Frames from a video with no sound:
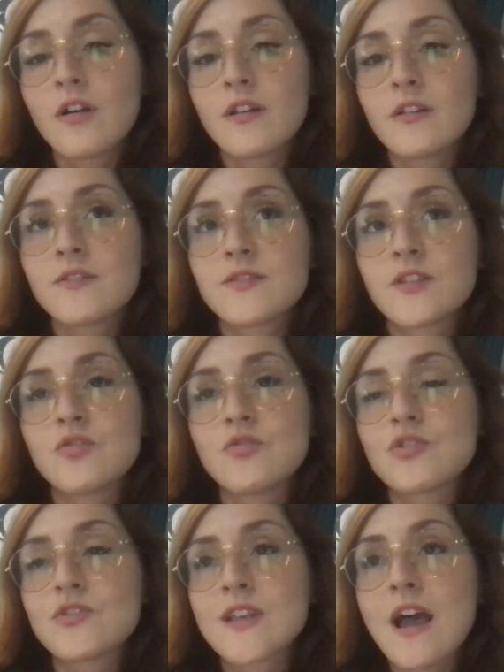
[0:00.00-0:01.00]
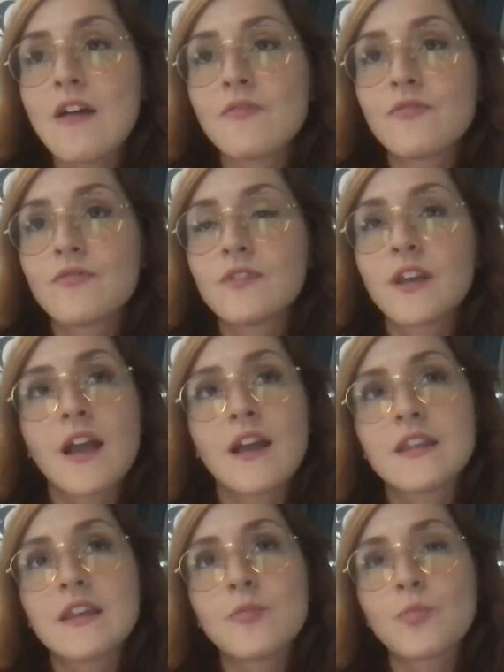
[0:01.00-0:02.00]
institutions have, like, I
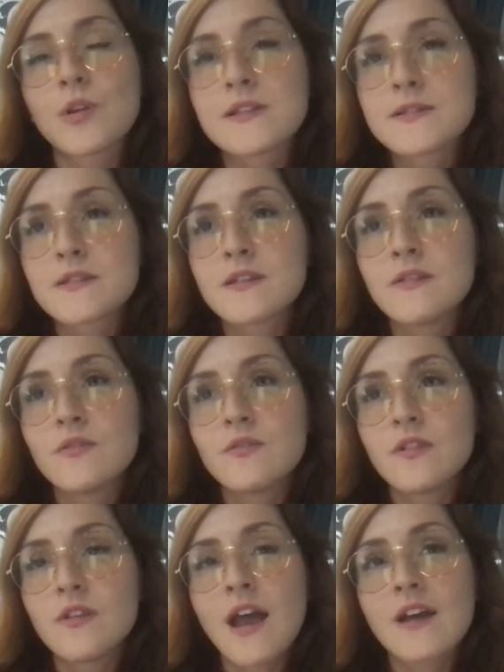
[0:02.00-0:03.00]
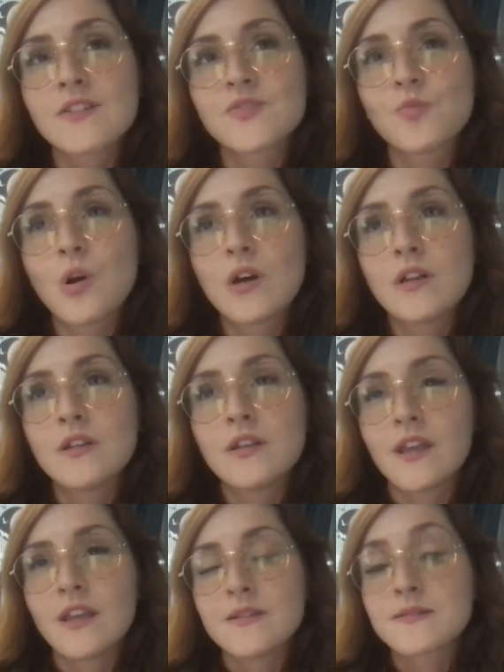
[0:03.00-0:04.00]
think Princeton has one
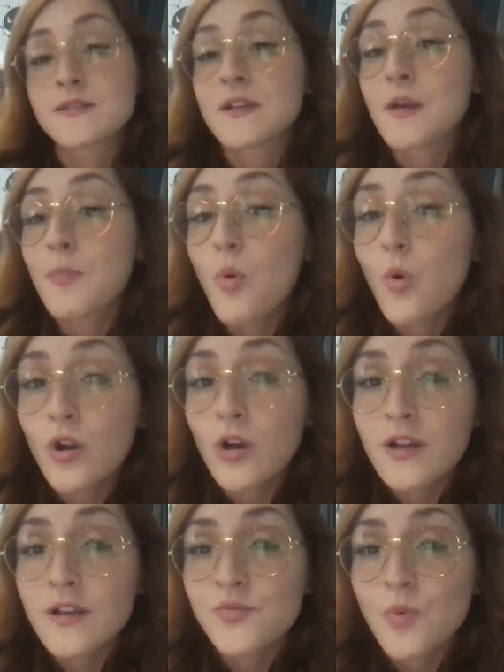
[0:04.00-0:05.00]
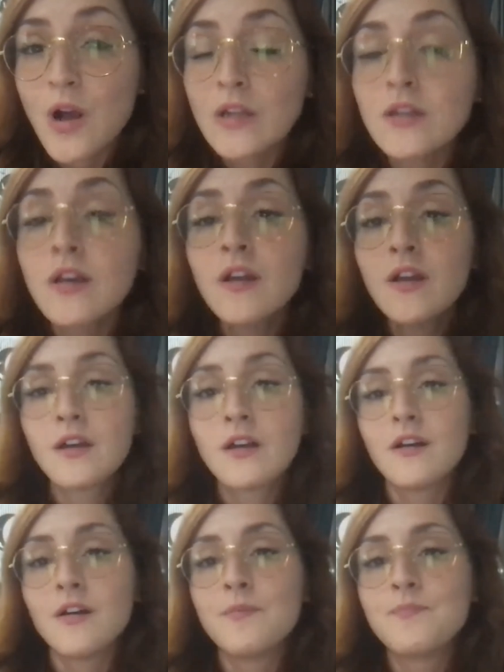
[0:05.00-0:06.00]
in Singapore as well.
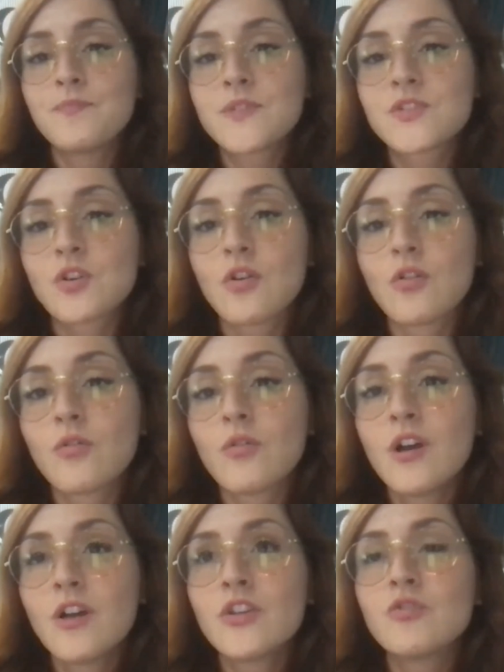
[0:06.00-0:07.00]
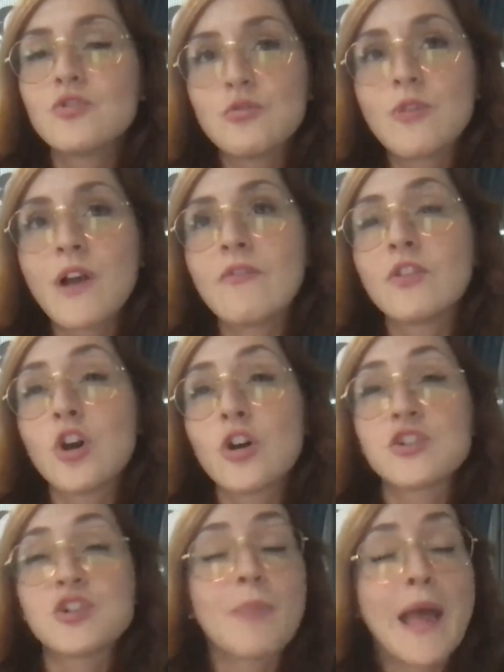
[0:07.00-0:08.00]
So you do have a
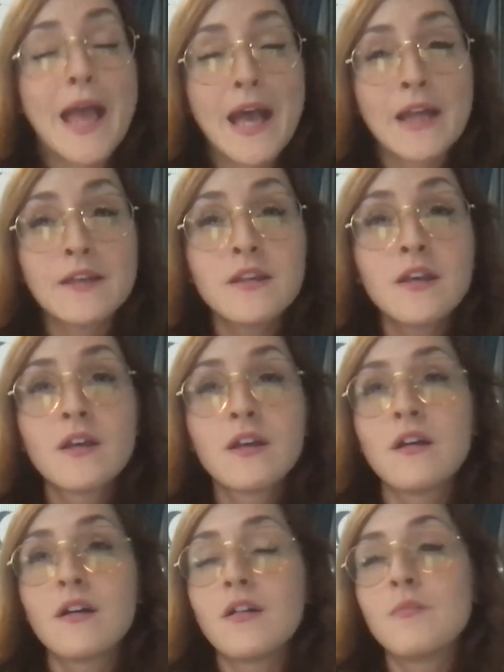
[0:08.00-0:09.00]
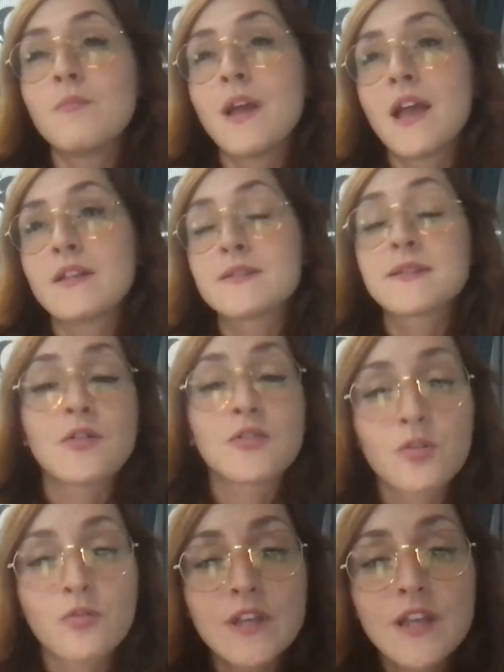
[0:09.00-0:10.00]
lot in Japan and
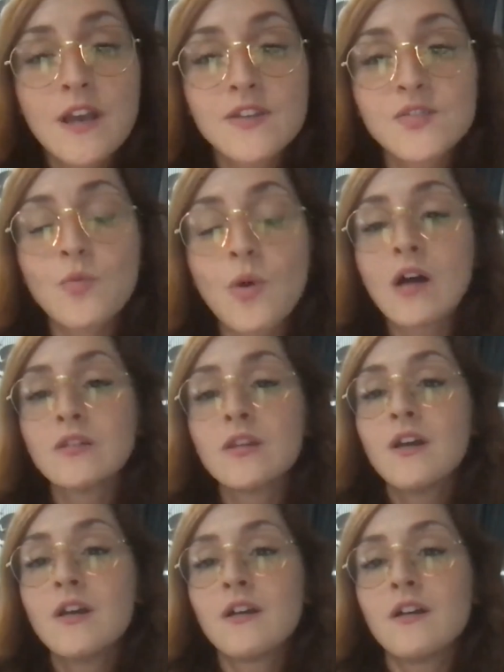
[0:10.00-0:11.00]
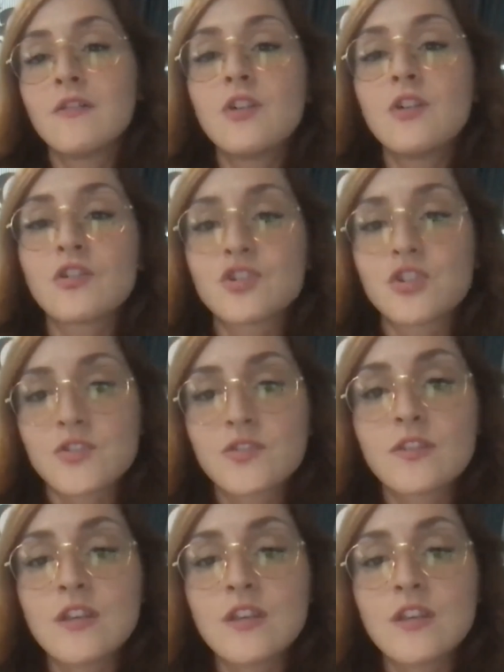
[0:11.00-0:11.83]
South Korea as well. And not just the